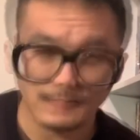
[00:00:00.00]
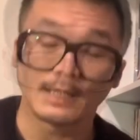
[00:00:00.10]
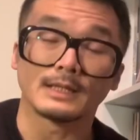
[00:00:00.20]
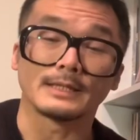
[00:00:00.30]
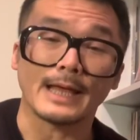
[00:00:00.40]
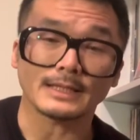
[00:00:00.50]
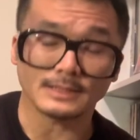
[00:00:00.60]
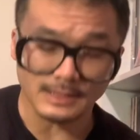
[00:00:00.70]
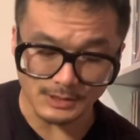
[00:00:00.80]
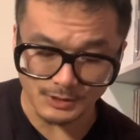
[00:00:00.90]

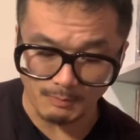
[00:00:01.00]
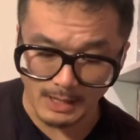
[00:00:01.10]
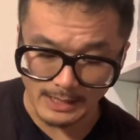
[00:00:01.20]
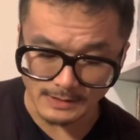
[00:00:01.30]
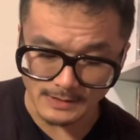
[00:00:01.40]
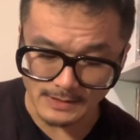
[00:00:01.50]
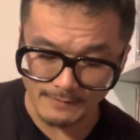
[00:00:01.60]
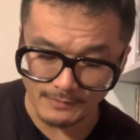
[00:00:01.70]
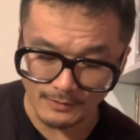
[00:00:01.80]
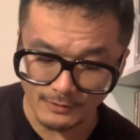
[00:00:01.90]
Next is Spine
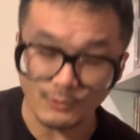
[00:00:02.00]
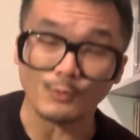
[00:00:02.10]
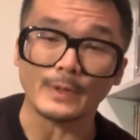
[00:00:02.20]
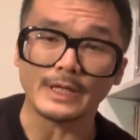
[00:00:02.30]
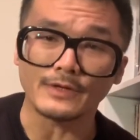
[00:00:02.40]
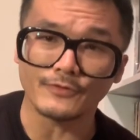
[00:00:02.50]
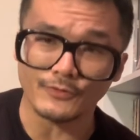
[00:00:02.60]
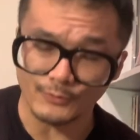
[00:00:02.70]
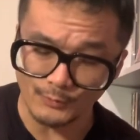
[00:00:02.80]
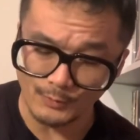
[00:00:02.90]

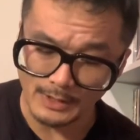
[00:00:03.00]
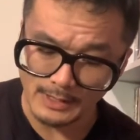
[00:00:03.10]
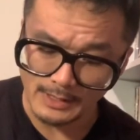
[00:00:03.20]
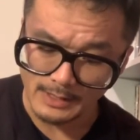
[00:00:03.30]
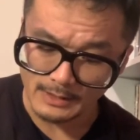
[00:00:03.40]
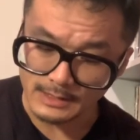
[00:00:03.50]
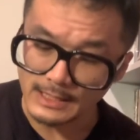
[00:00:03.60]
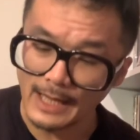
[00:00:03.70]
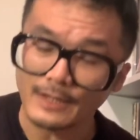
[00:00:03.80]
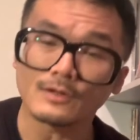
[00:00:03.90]
732. The
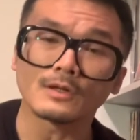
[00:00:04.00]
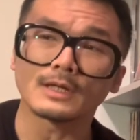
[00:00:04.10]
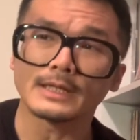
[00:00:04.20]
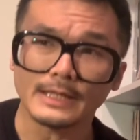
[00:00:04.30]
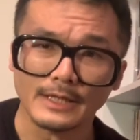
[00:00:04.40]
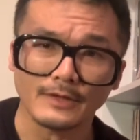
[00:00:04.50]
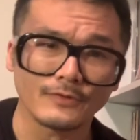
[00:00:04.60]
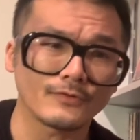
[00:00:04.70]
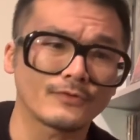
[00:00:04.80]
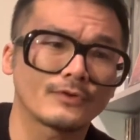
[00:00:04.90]
title
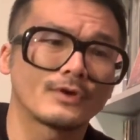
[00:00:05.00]
is